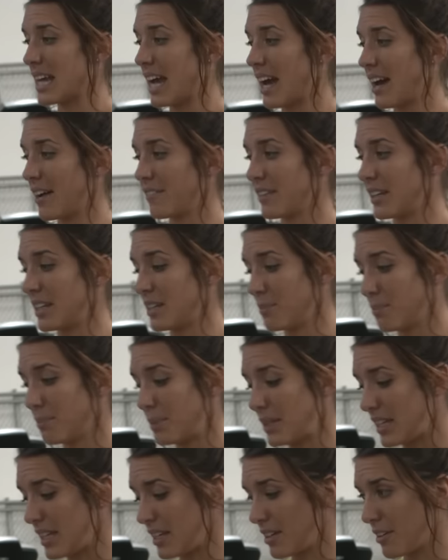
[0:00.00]
to have it
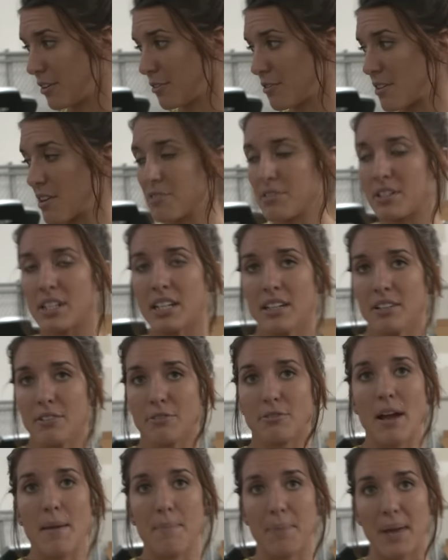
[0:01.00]
be around
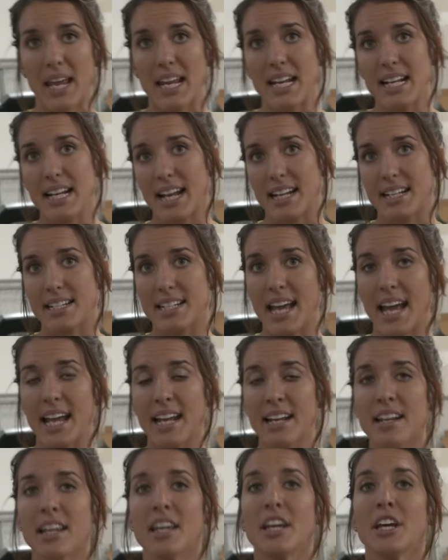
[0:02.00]
rep 8, 9,
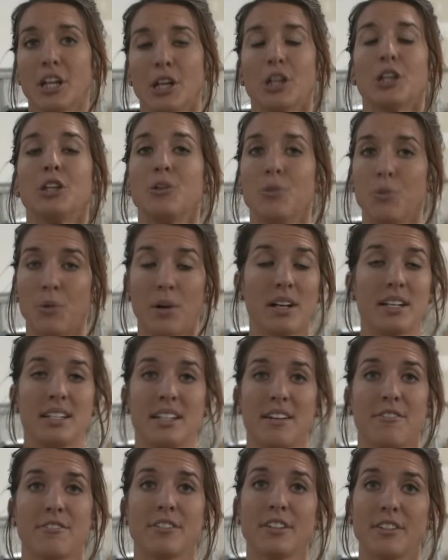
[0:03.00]
10. You want to
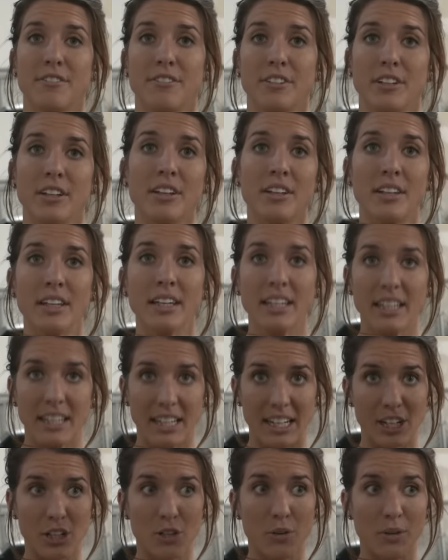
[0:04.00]
definitely feel
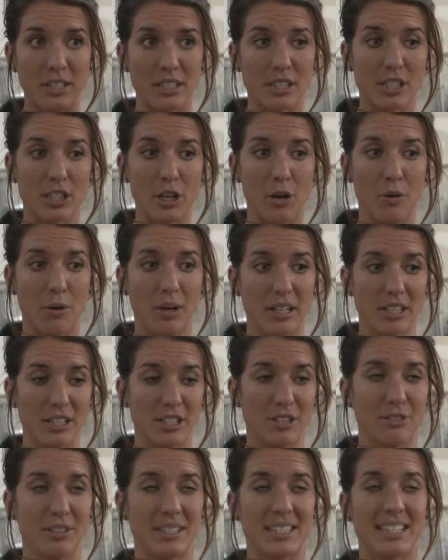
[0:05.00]
it going slower.
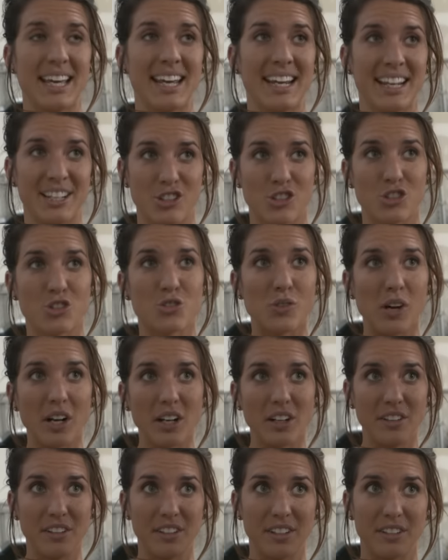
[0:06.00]
So it's like a
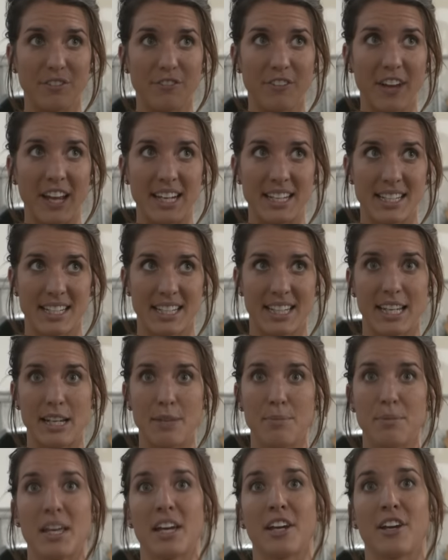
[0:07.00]
struggle and a fight to
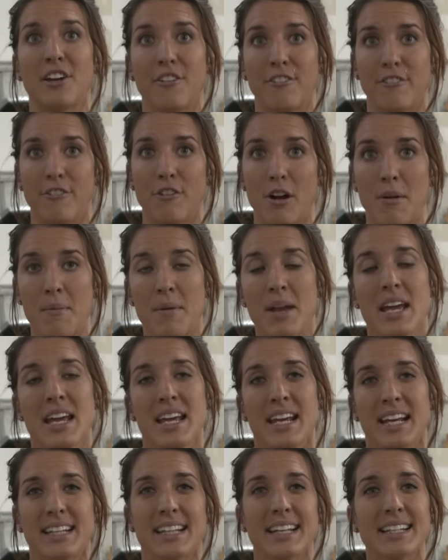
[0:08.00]
keep that good form.
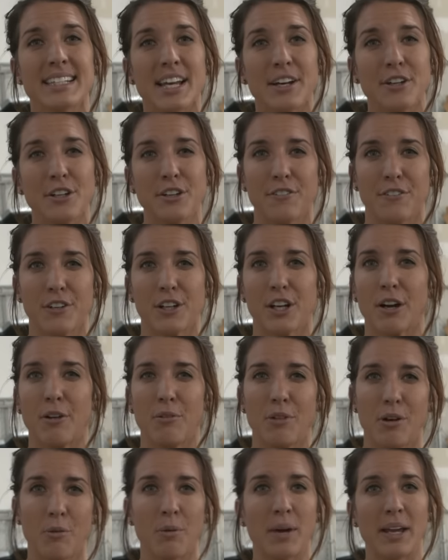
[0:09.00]
And that's how you figure out
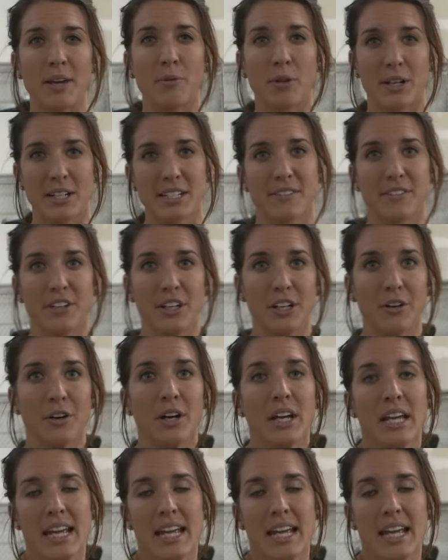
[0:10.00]
what weight works for you.